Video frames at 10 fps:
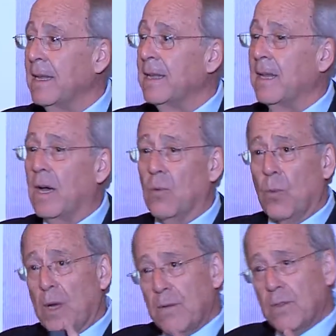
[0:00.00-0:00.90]
Now,
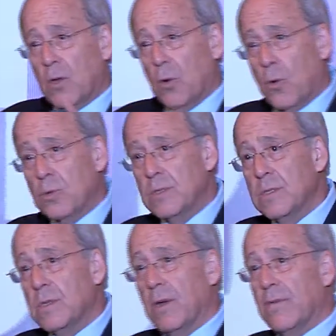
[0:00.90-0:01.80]
one of the
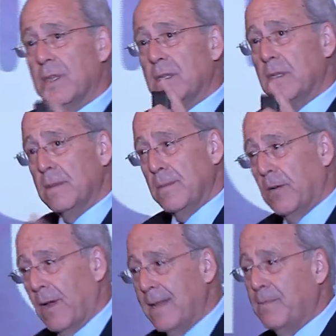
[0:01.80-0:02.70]
causes of the
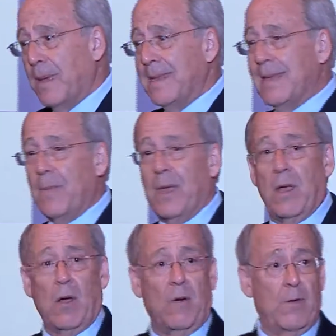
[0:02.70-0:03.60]
great pandemic
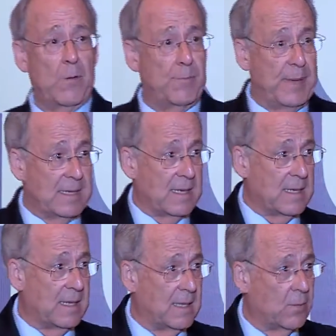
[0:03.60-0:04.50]
of
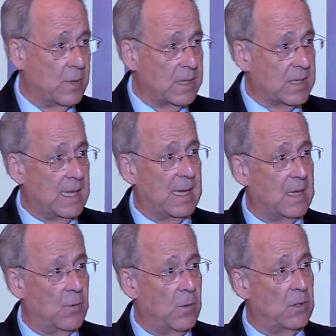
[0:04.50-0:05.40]
obesity that we're seeing in
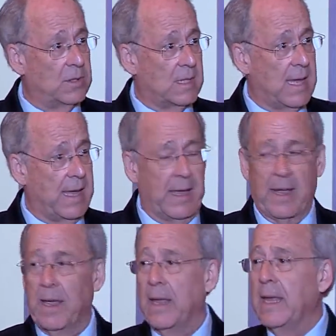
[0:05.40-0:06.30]
the world today
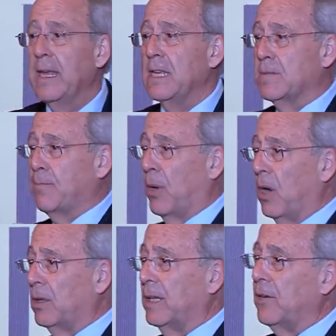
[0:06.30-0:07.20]
is
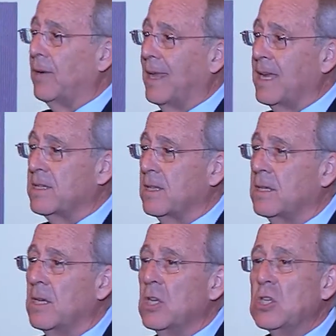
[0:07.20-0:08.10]
partly related
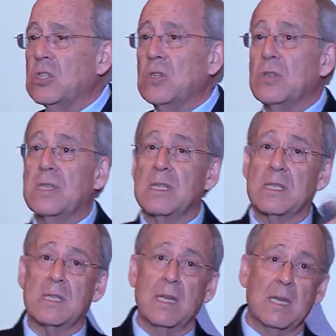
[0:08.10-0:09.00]
to
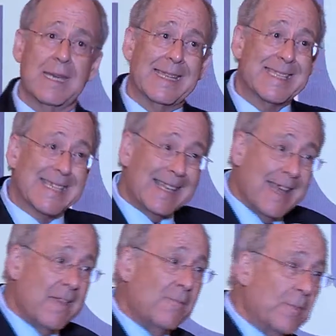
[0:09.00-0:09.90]
this
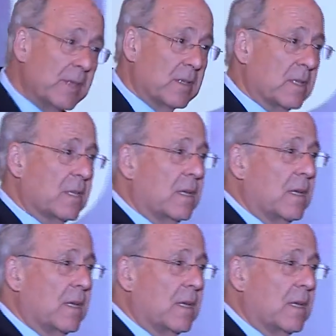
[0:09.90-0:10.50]
enslavement